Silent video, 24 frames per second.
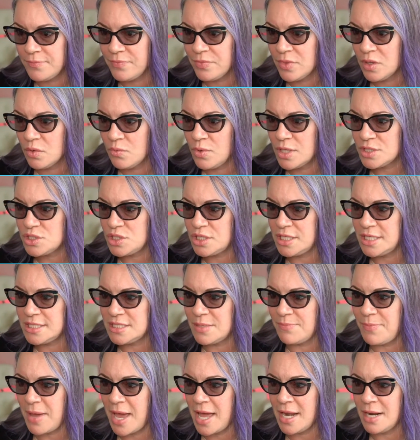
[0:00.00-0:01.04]
Question Is it
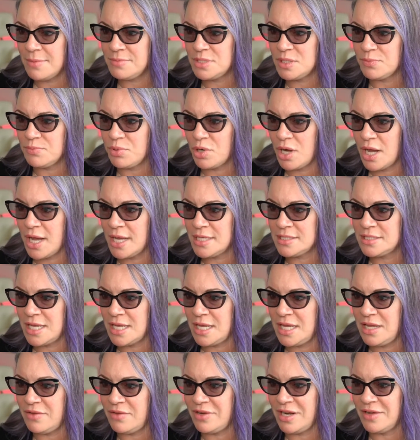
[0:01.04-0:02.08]
bad? I'm surprised they
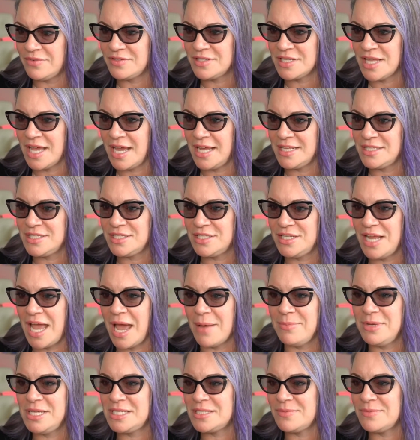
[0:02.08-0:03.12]
even have slides.
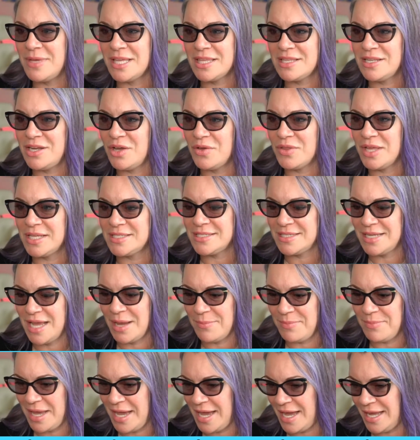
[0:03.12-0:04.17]
Abby Smith, no, that's not
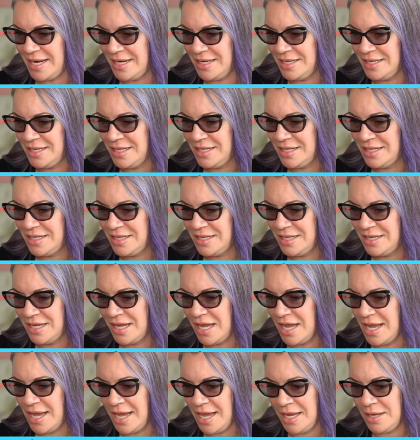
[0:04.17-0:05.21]
bad.
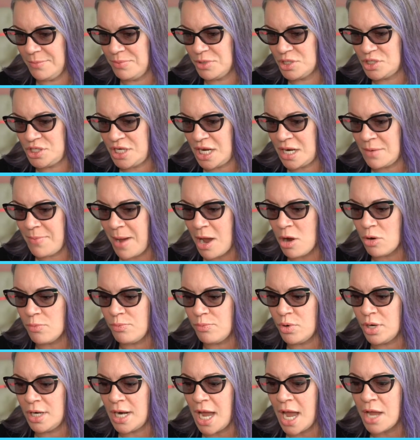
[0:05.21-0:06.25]
I appreciate a
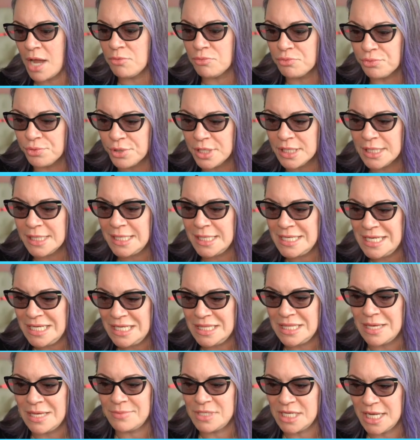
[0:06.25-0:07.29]
PowerPoint. I really need
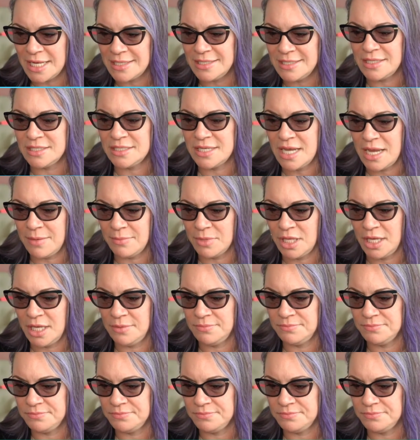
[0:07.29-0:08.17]
them to get to the timeline.